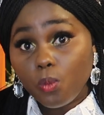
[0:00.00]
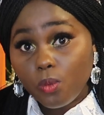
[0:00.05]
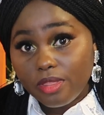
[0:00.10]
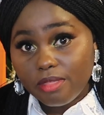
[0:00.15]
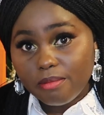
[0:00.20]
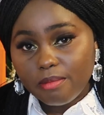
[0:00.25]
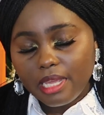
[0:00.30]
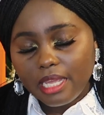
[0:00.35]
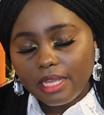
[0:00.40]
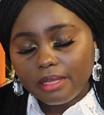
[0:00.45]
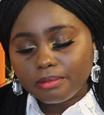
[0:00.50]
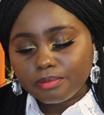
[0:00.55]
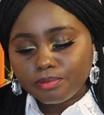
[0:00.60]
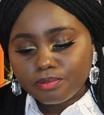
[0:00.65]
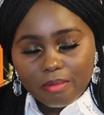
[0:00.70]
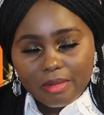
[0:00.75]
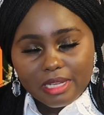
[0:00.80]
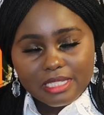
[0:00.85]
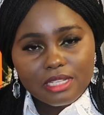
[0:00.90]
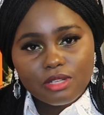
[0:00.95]
with me.
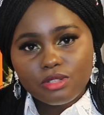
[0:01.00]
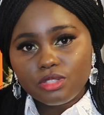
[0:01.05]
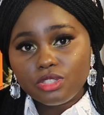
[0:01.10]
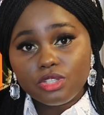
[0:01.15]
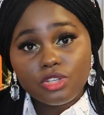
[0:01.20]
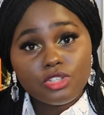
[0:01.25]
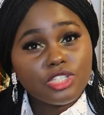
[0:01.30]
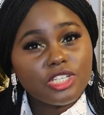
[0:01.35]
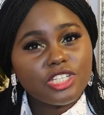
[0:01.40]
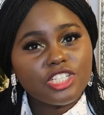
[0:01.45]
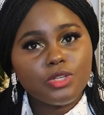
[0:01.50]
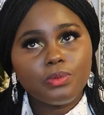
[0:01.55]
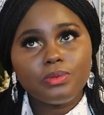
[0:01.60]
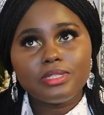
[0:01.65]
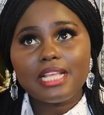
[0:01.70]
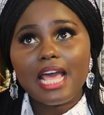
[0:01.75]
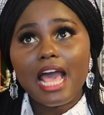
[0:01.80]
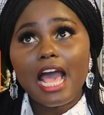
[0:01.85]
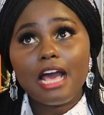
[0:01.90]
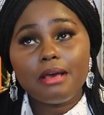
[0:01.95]
My sales associate, she
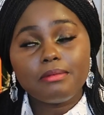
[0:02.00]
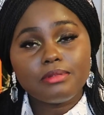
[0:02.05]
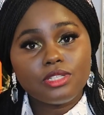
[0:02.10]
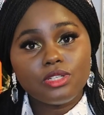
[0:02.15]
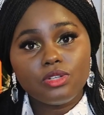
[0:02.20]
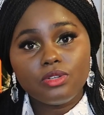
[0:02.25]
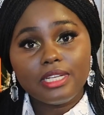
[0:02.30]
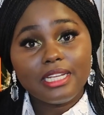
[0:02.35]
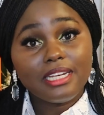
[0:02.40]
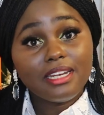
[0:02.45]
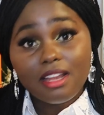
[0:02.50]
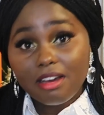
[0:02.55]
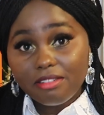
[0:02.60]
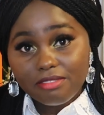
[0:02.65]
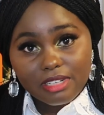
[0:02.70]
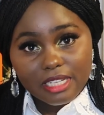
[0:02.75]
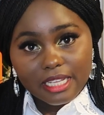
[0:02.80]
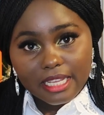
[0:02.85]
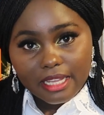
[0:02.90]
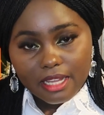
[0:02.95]
was absolutely
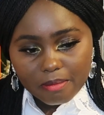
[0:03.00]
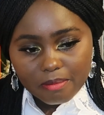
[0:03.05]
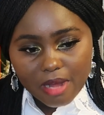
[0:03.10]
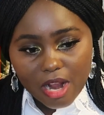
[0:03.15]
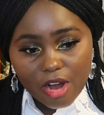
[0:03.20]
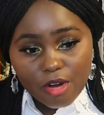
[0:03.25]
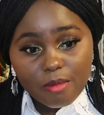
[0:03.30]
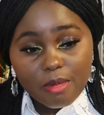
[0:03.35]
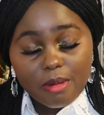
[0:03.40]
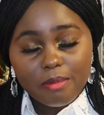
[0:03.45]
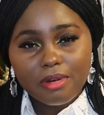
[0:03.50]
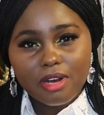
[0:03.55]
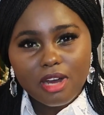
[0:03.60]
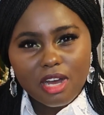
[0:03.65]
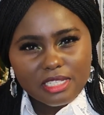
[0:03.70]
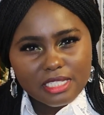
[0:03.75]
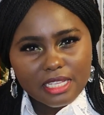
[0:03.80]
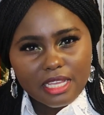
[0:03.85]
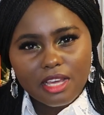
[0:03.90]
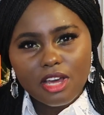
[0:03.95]
lovely. I remember
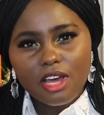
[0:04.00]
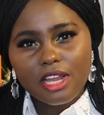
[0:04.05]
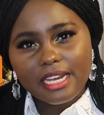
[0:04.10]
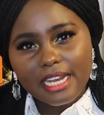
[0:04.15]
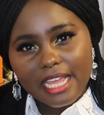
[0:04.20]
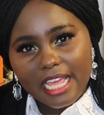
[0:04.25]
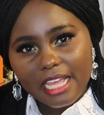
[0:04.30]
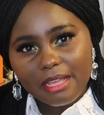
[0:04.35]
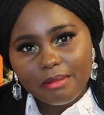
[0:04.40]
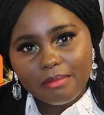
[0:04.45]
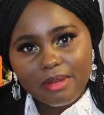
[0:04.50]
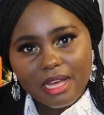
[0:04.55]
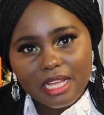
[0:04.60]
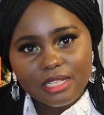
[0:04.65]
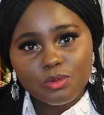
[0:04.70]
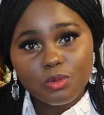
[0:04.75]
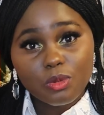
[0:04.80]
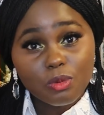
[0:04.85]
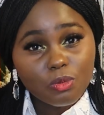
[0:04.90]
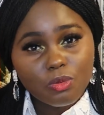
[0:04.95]
asking her name
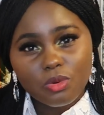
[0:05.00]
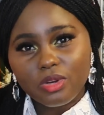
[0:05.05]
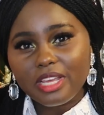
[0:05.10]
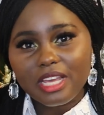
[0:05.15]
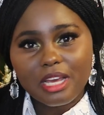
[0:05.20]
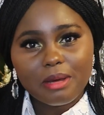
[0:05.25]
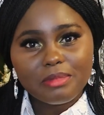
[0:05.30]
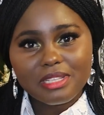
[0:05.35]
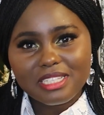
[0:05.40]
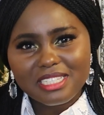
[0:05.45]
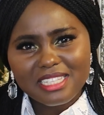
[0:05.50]
as we were walking up the